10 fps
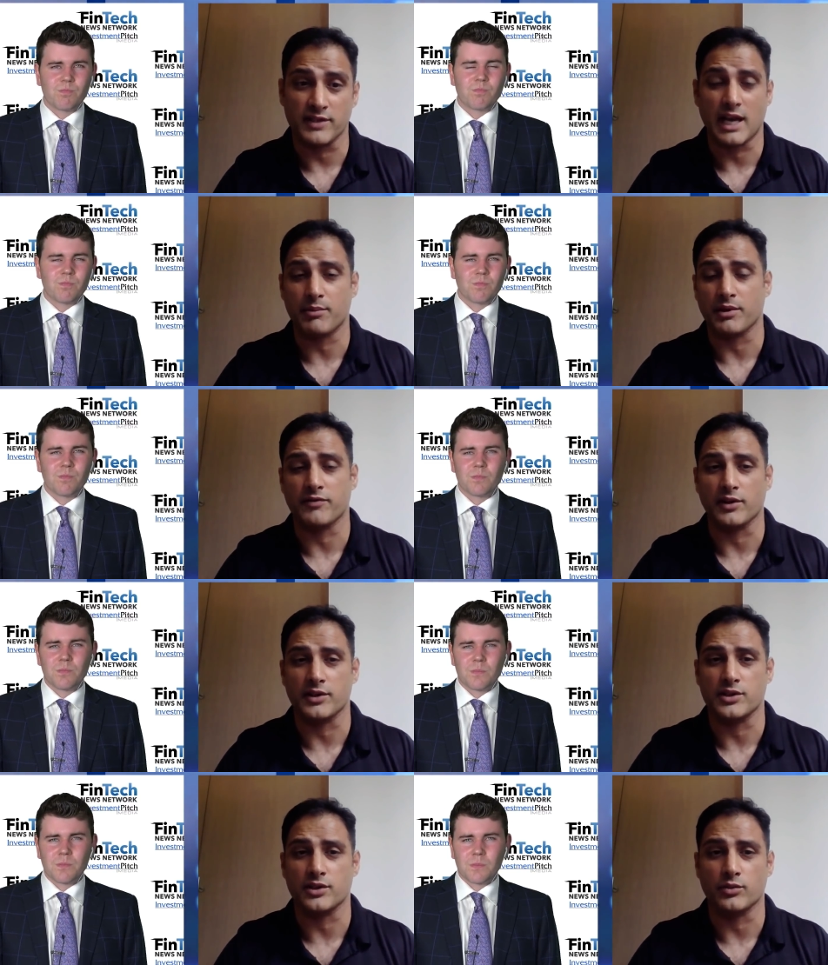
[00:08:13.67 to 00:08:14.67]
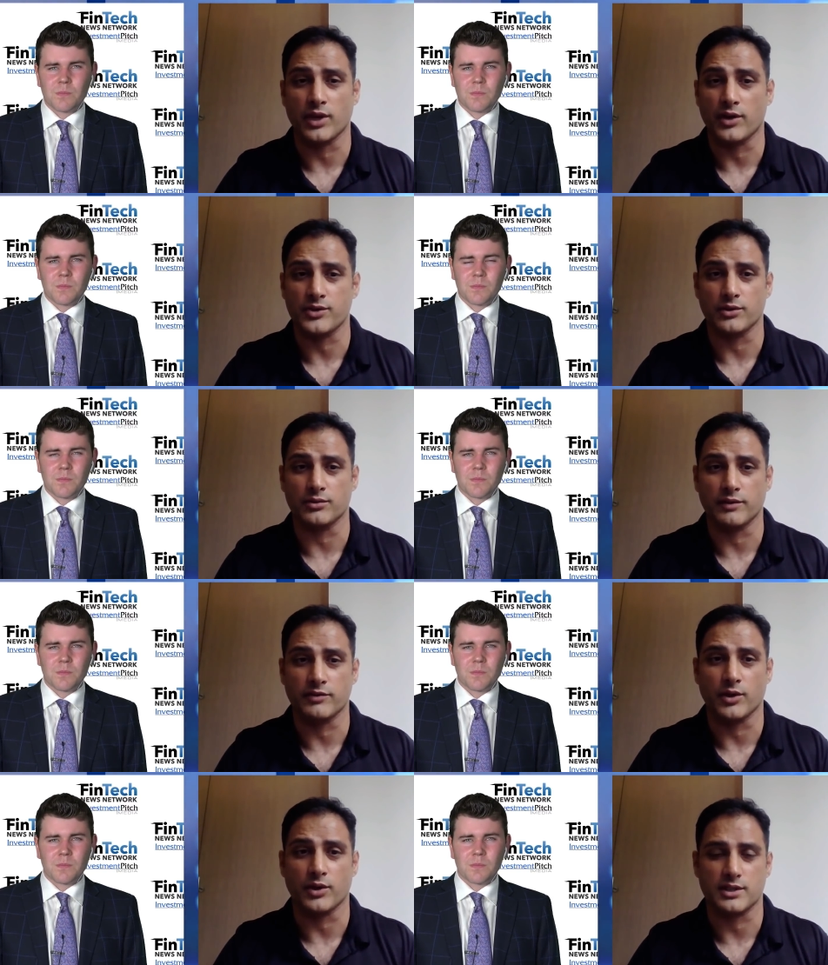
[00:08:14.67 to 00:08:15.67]
Speaker 1: it's happening fairly soon. We also have
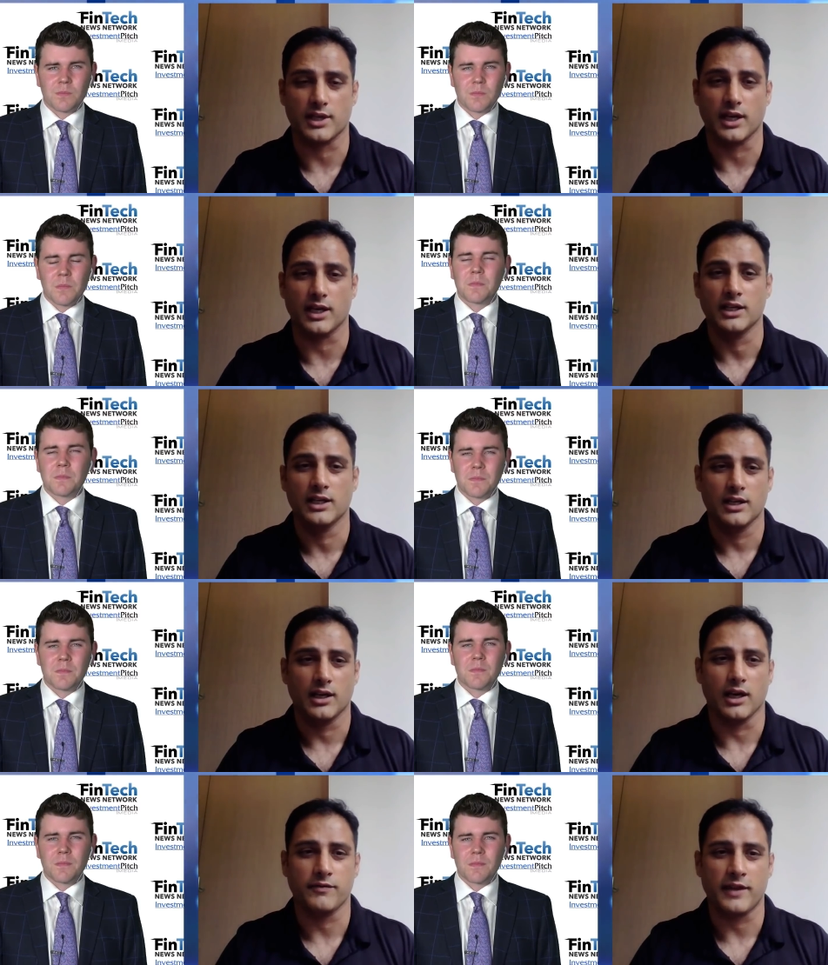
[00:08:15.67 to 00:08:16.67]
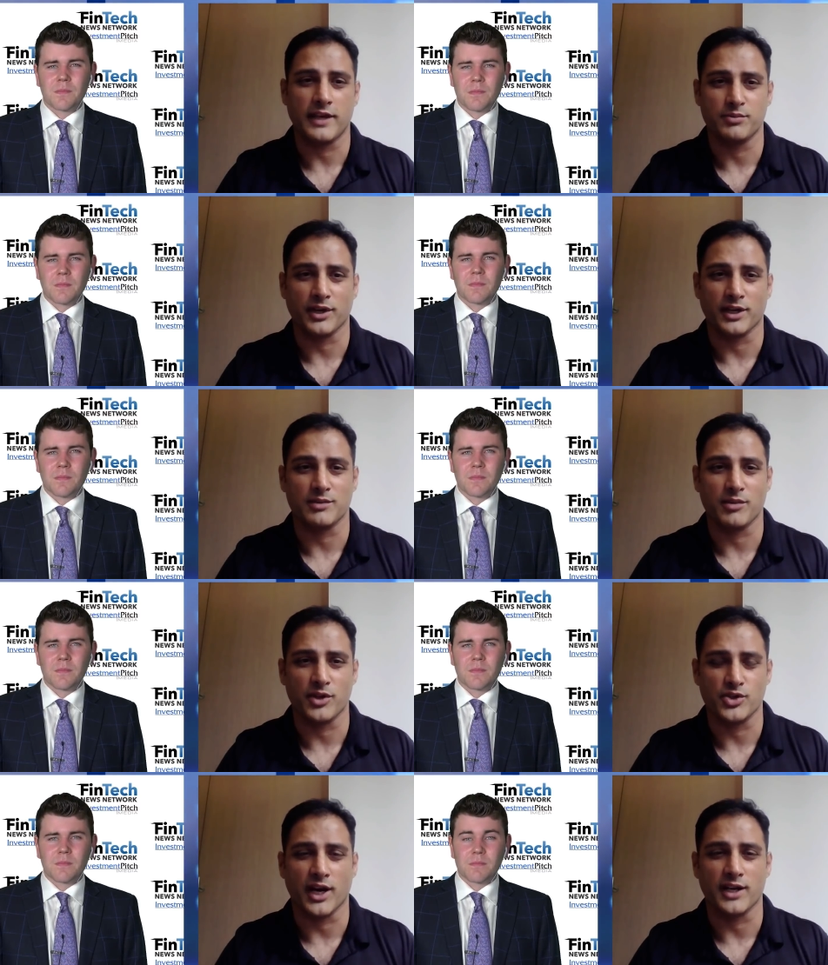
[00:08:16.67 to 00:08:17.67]
noticed Facebook and some
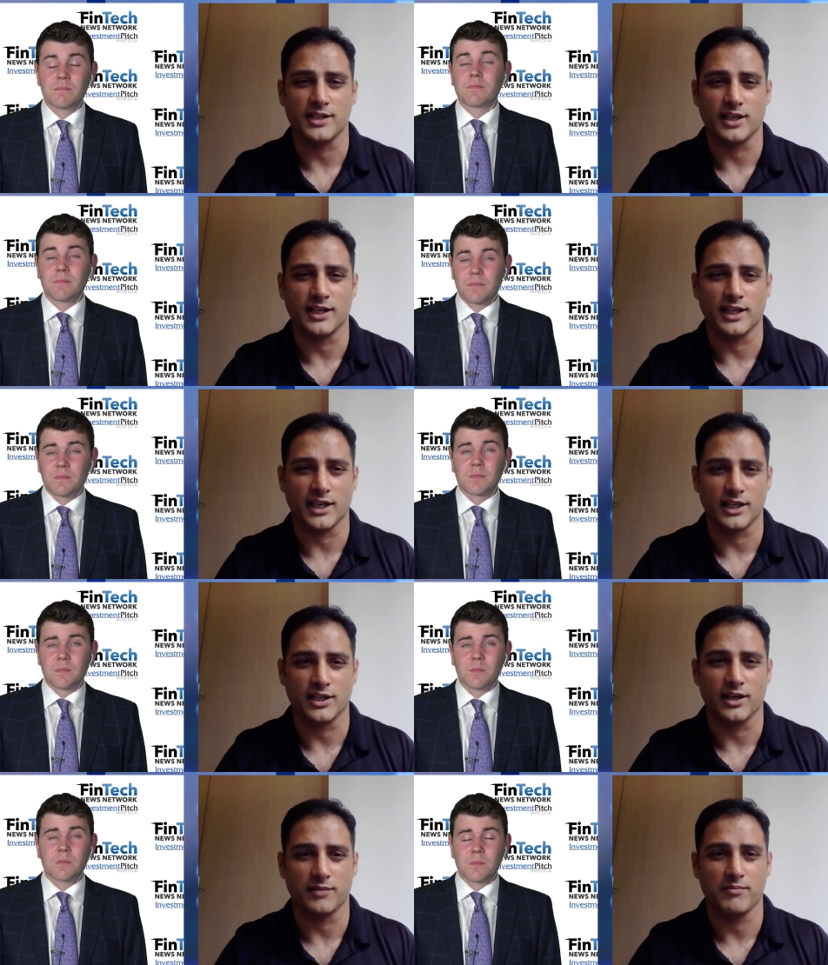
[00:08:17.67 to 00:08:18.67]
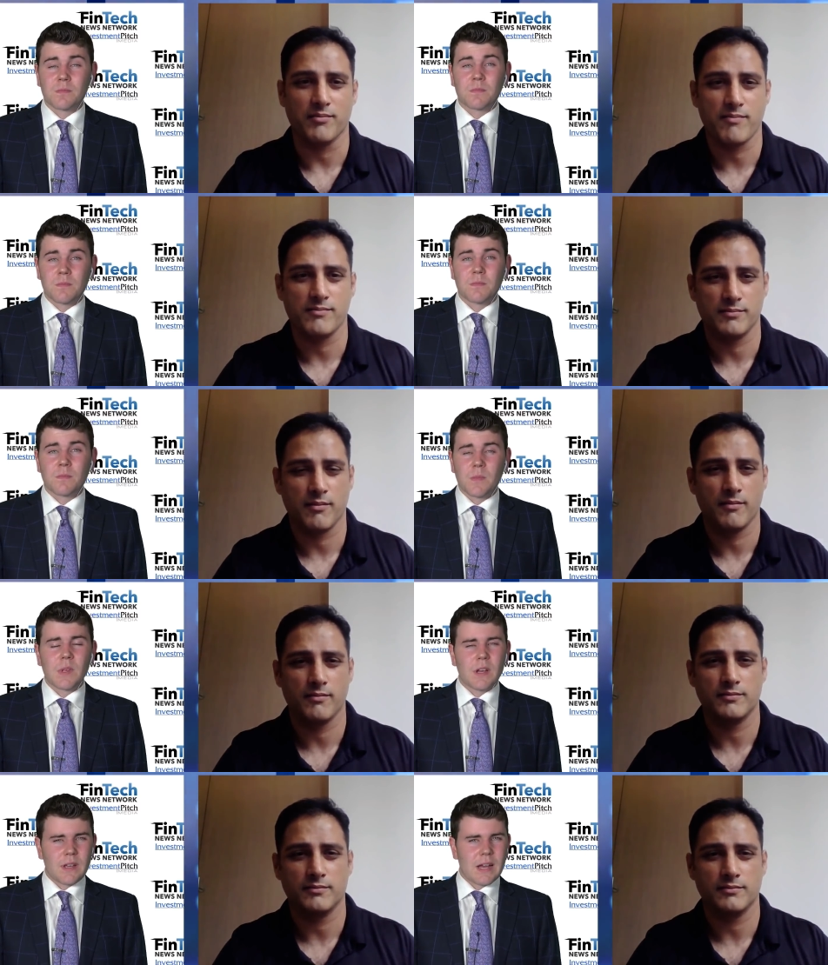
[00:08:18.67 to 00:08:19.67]
other giants getting in on it.
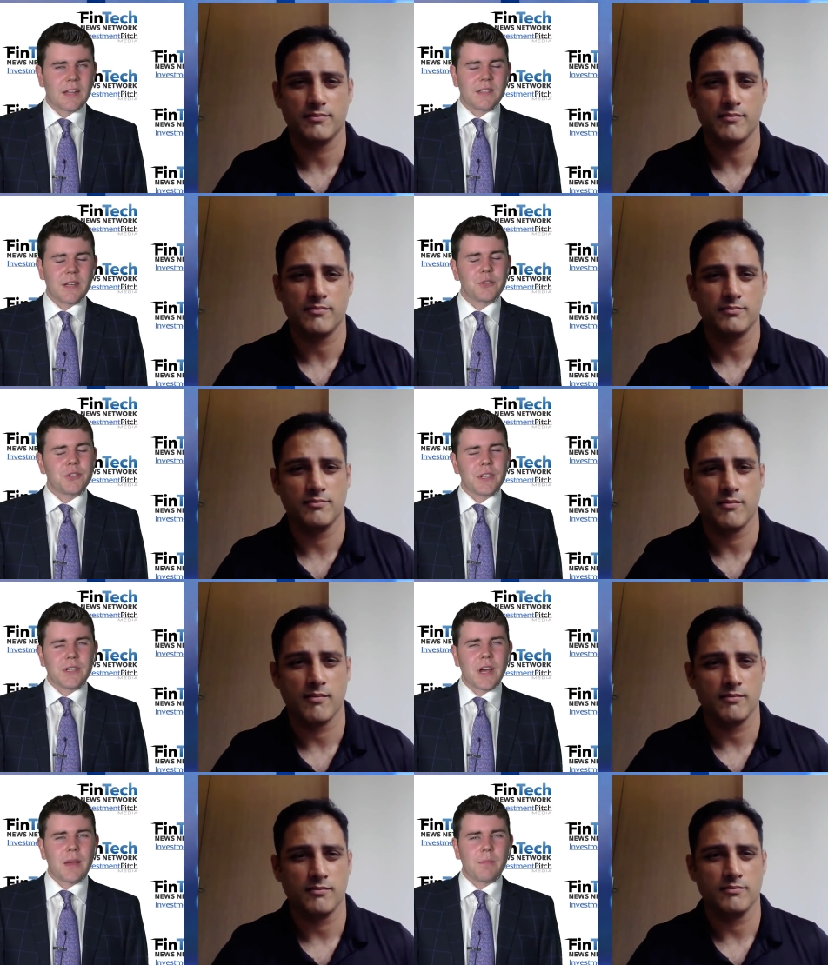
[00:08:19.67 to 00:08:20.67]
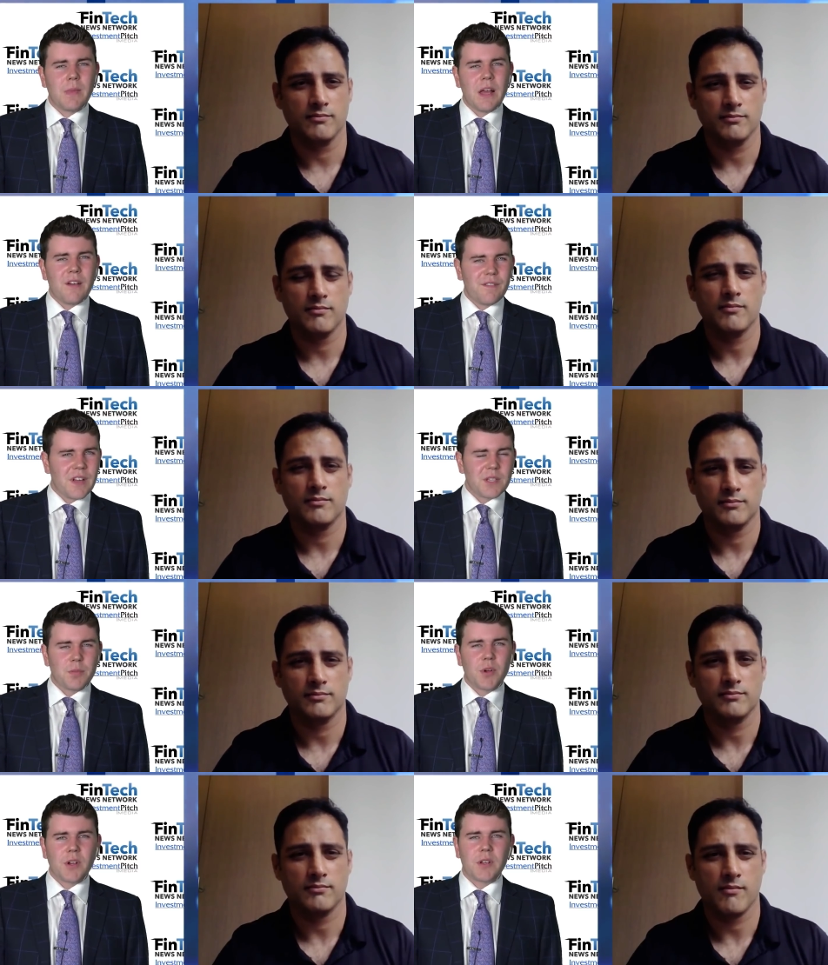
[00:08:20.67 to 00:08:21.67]
Speaker 2: Yeah, it's an interesting time.
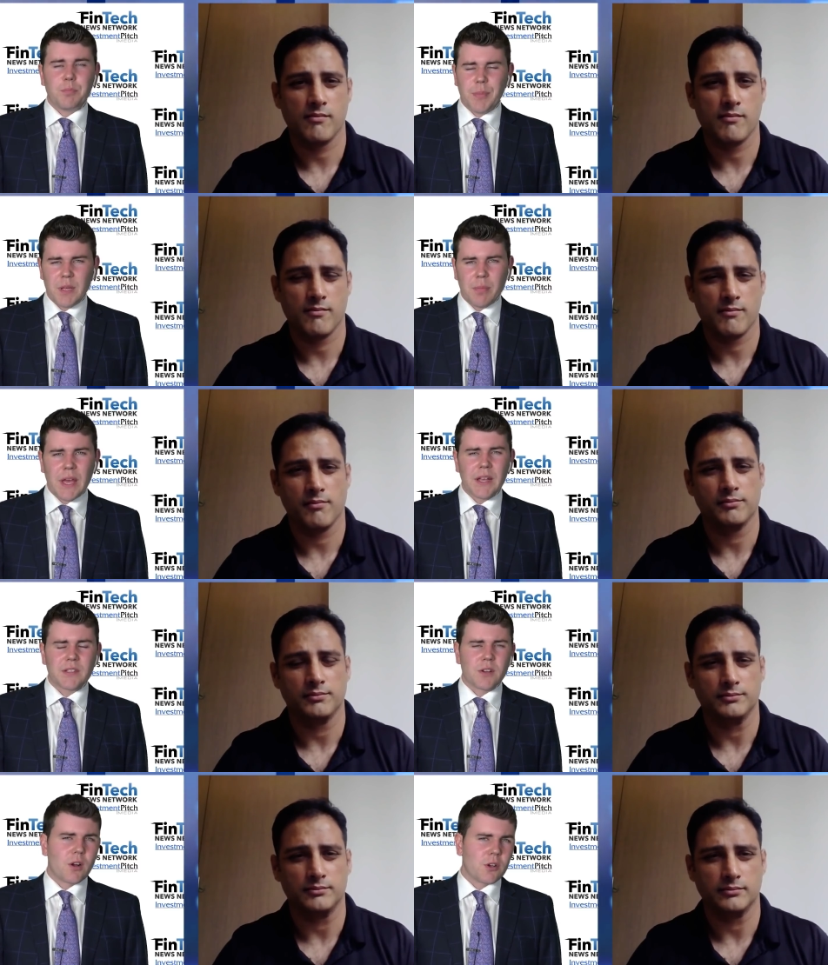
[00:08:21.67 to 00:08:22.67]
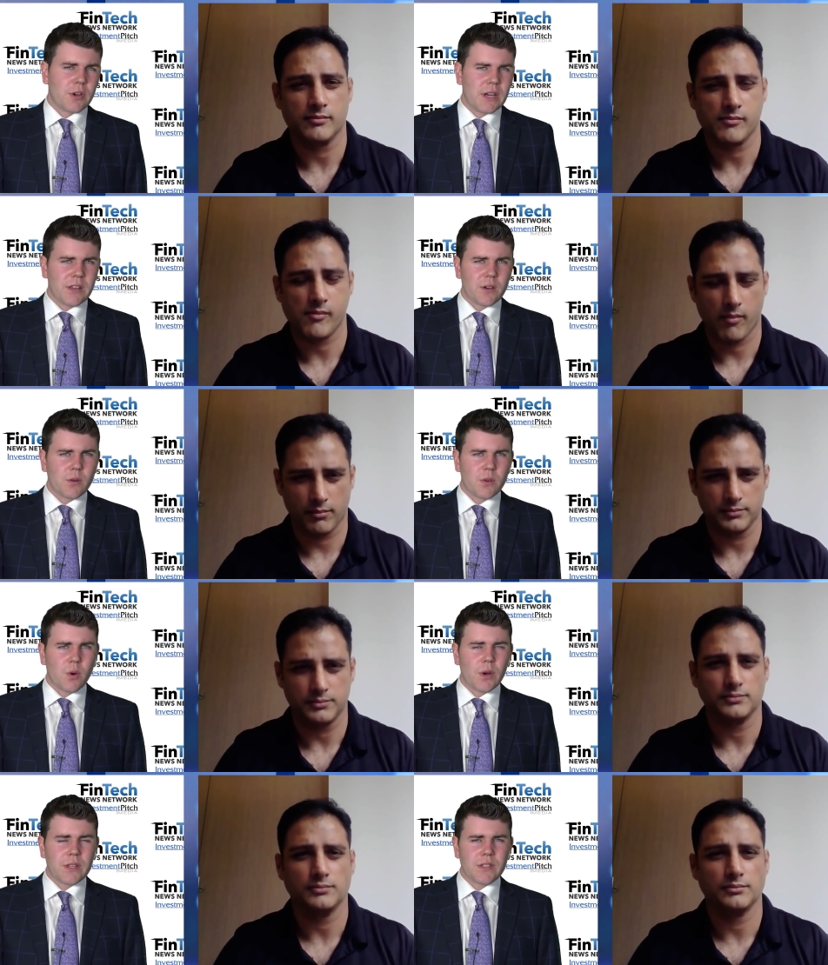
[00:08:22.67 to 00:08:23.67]
Facebook, big banks, they're all creating their own
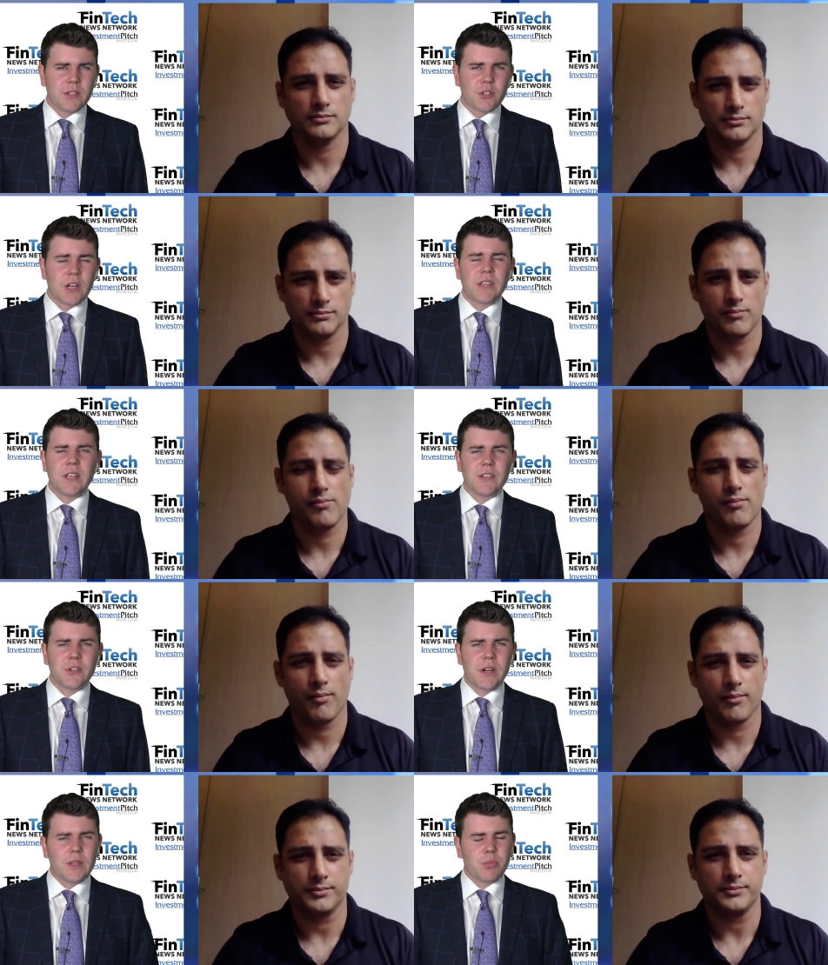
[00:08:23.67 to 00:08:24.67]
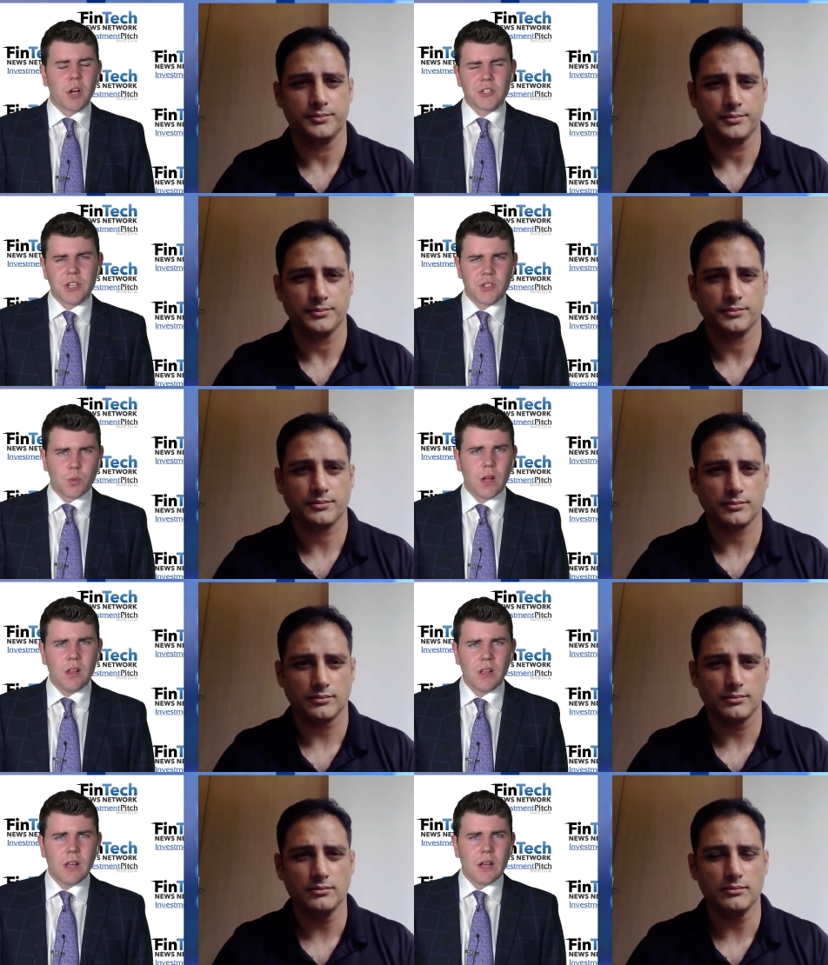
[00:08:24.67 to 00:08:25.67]
coins and trying to integrate the blockchain as well.